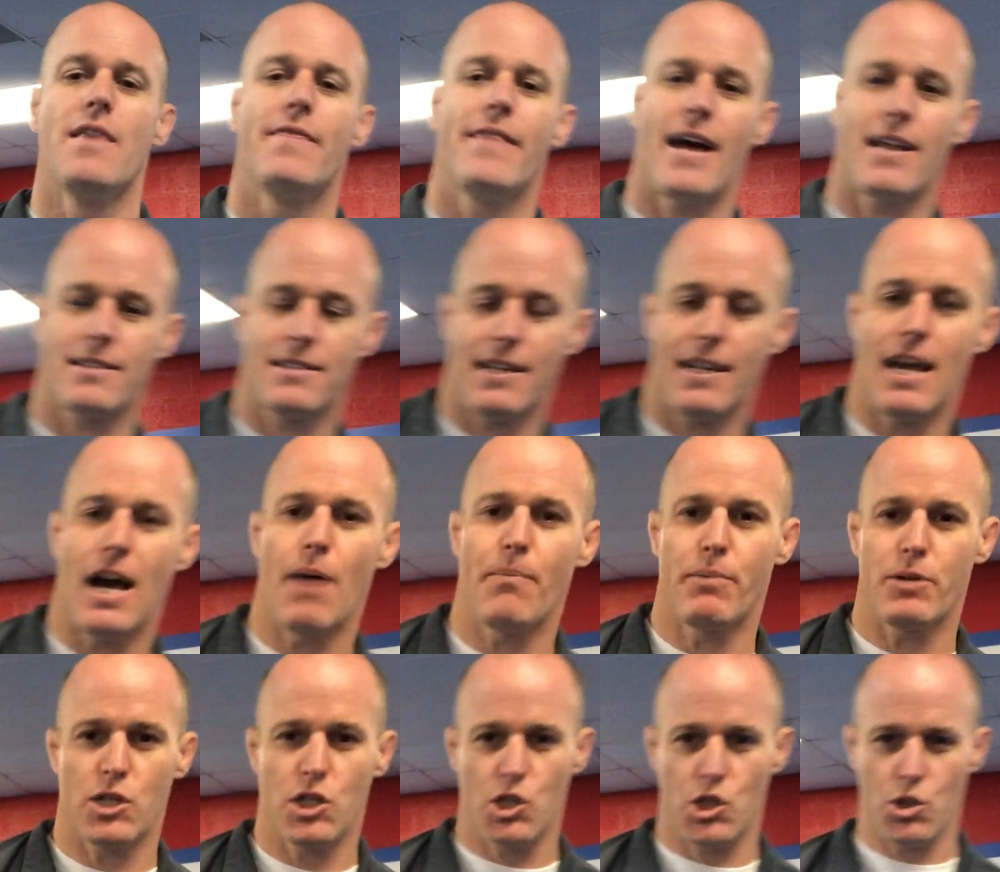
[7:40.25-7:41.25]
That's gonna
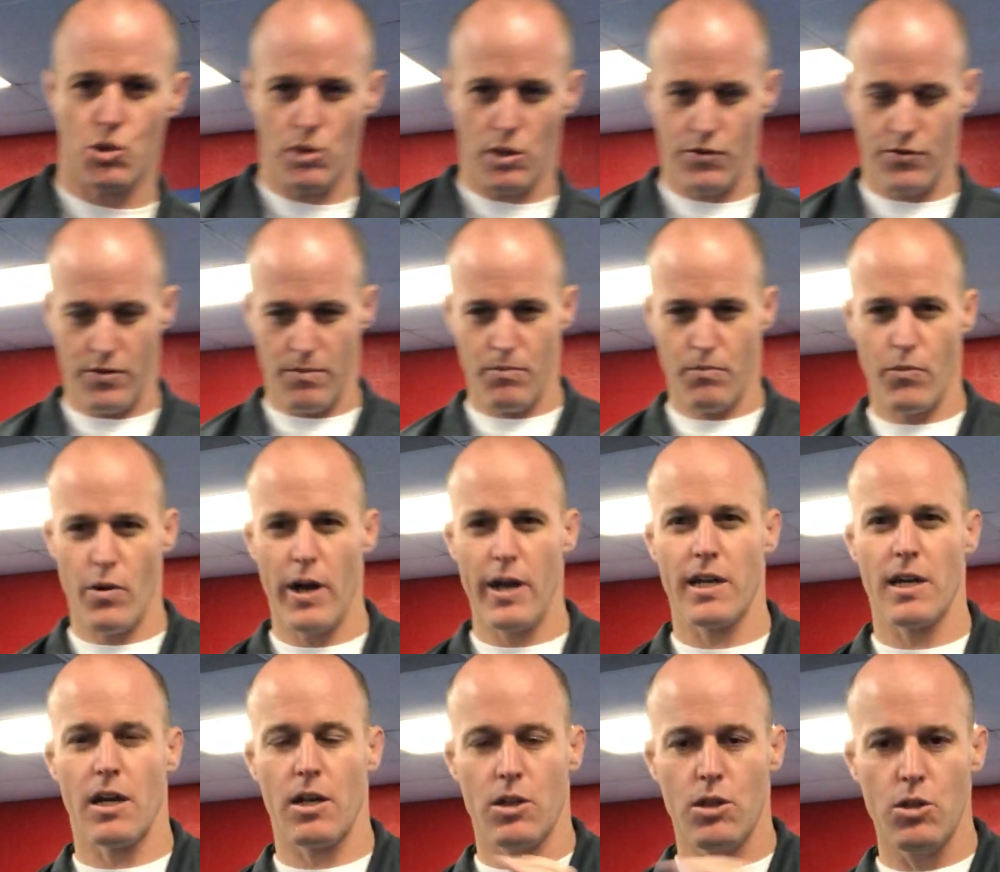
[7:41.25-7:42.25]
help us switch from
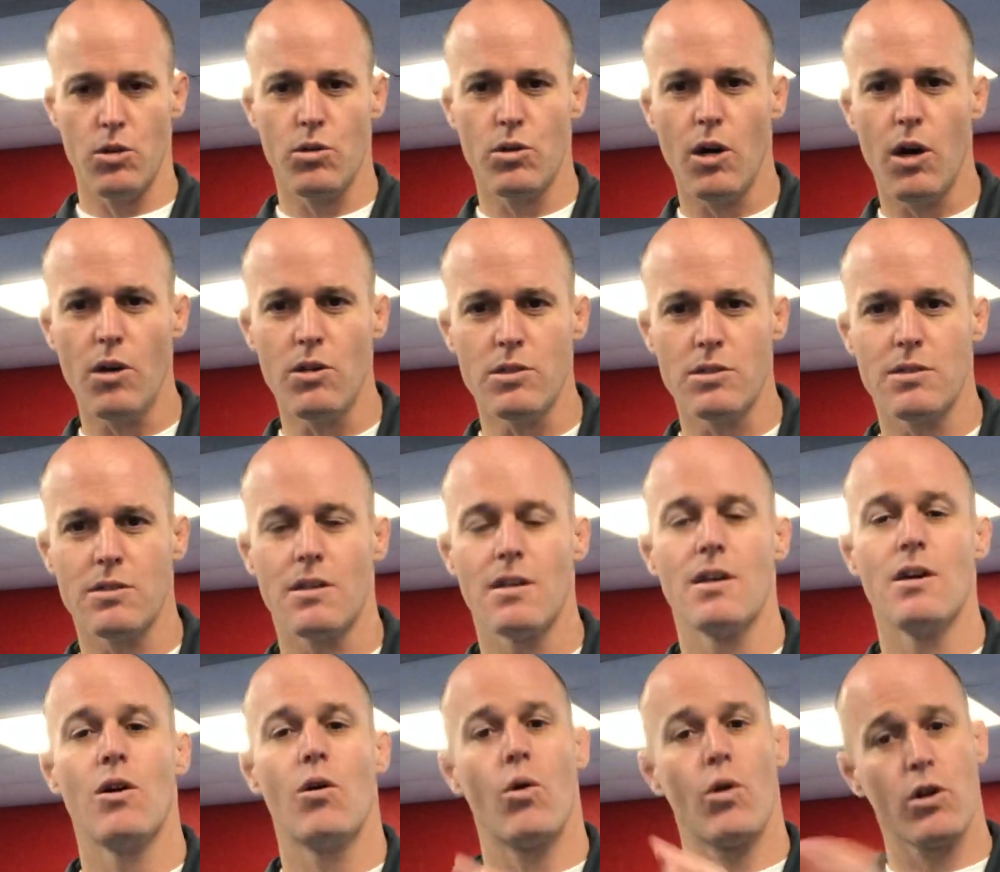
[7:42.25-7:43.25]
running on glucose
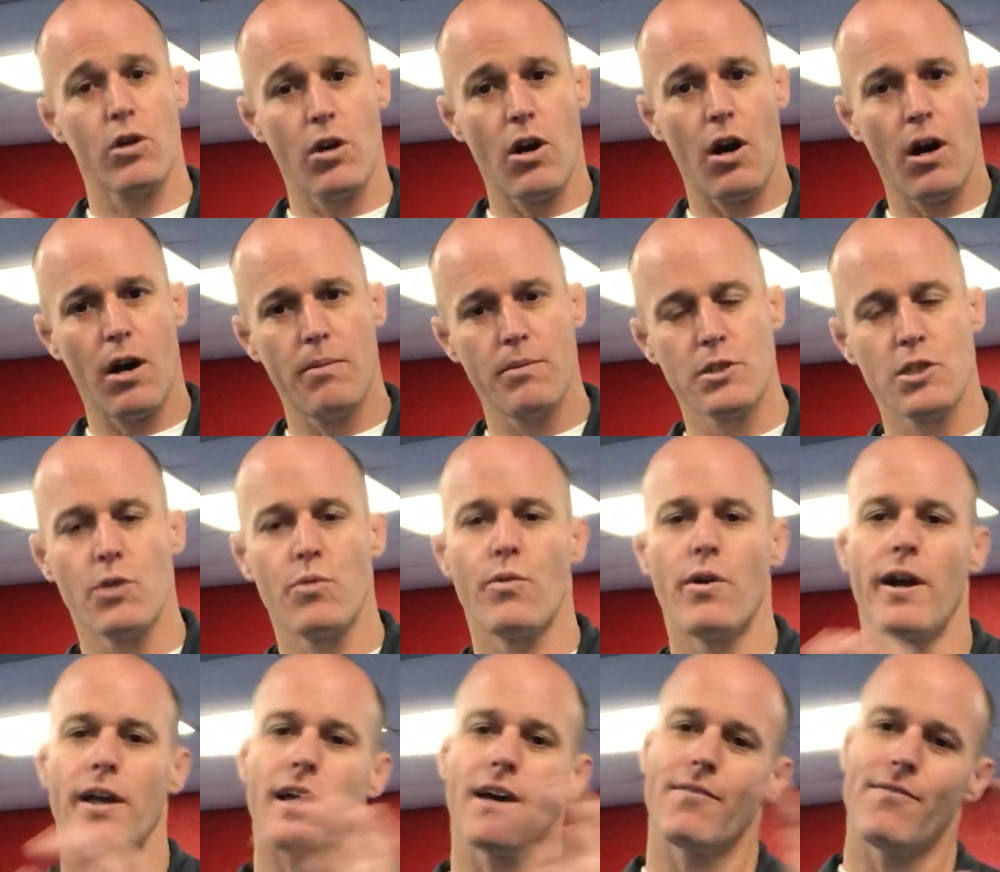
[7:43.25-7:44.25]
or carbs to
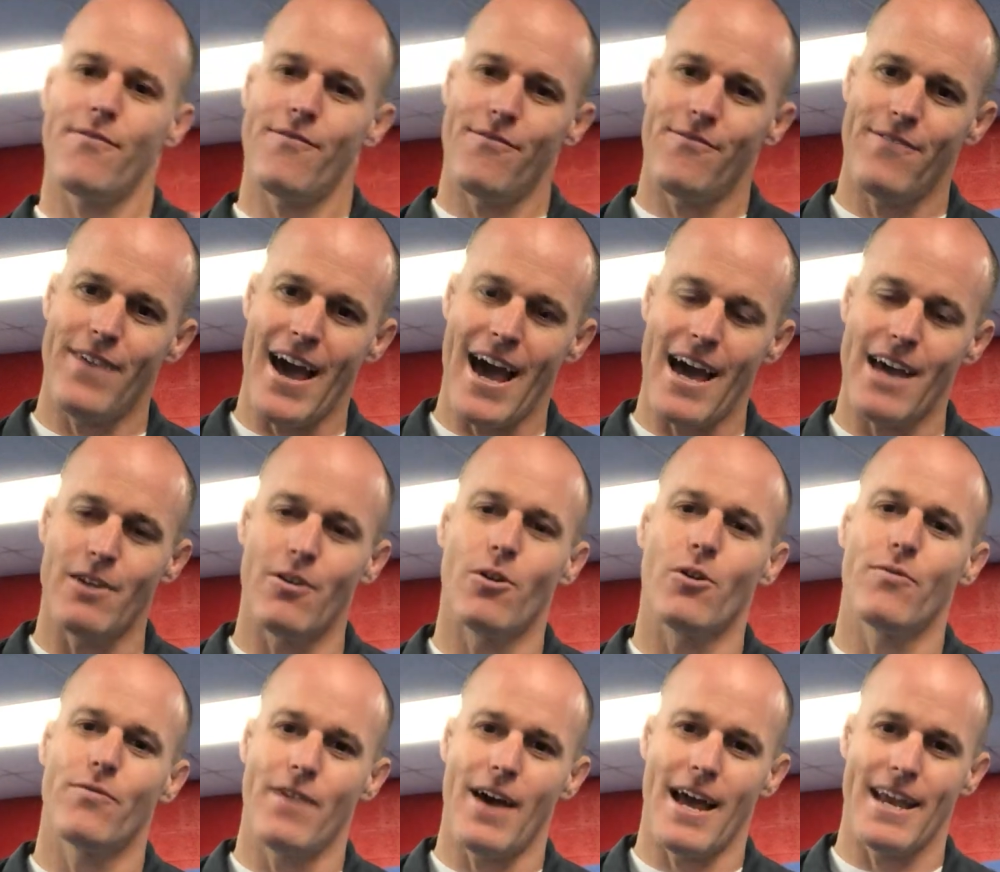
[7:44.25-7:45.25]
running on fat
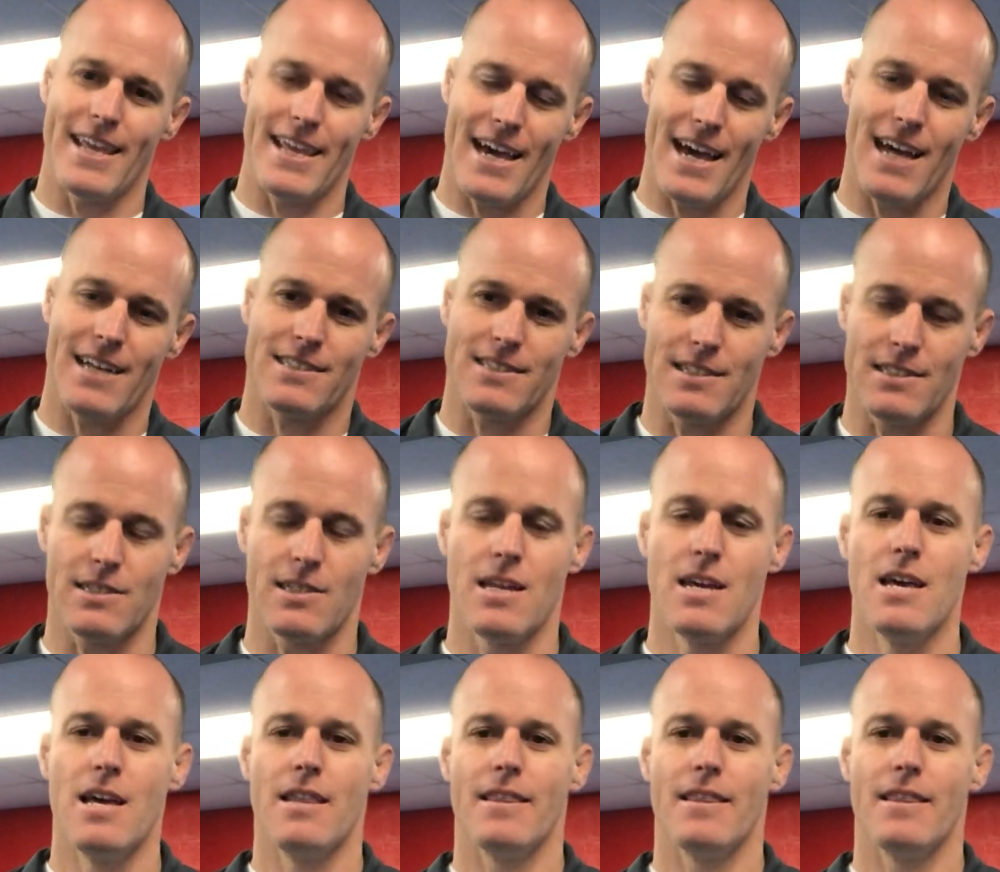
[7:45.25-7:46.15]
or fatty acids.